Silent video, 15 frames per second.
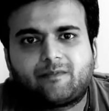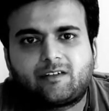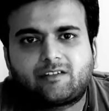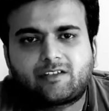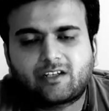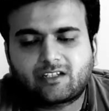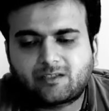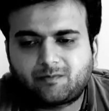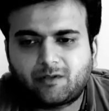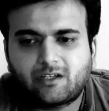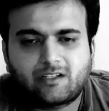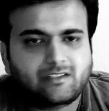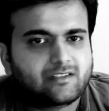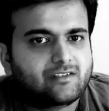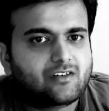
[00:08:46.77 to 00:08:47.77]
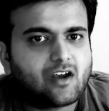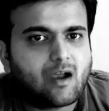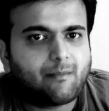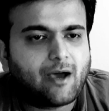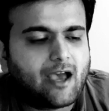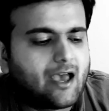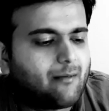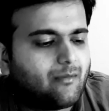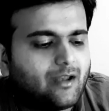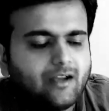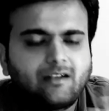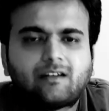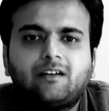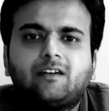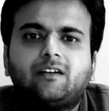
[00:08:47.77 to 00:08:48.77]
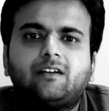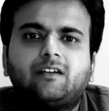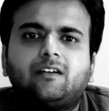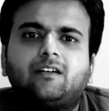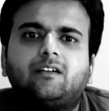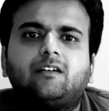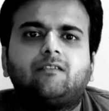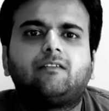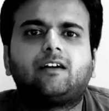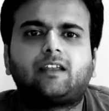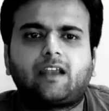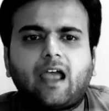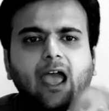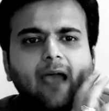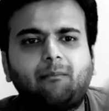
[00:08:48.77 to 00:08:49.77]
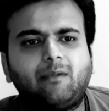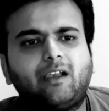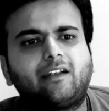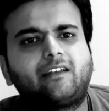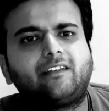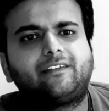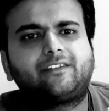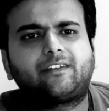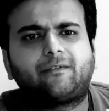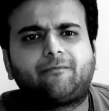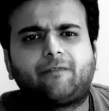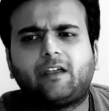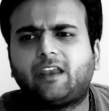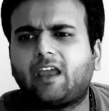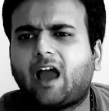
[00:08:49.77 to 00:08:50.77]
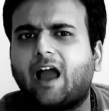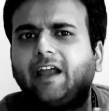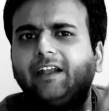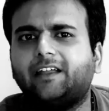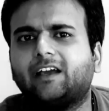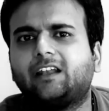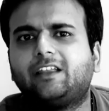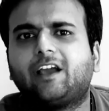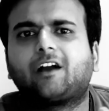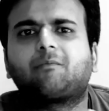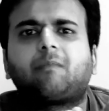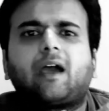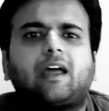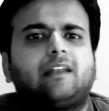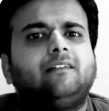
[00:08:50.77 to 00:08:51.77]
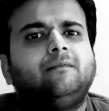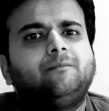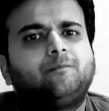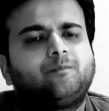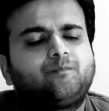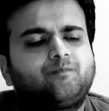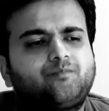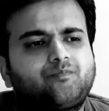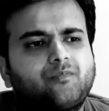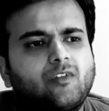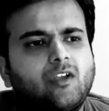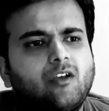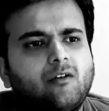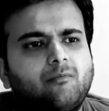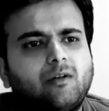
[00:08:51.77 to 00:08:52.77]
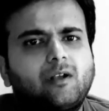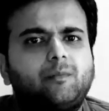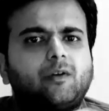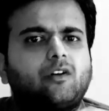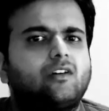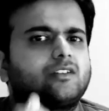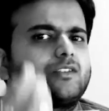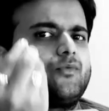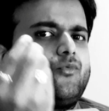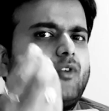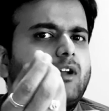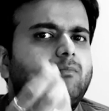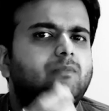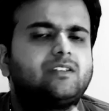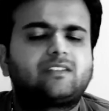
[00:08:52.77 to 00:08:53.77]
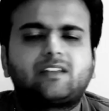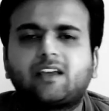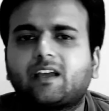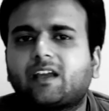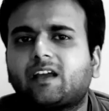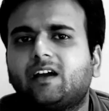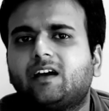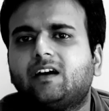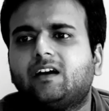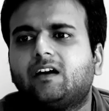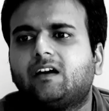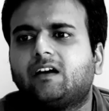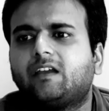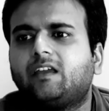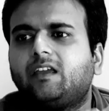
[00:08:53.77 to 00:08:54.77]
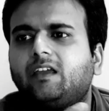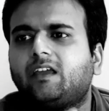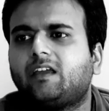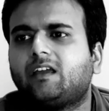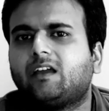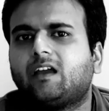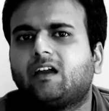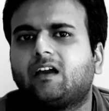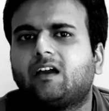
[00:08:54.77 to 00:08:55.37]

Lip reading: Shakespeare's drama Hamlet, where Hamlet is a very ideal young man, but because of one mistake, he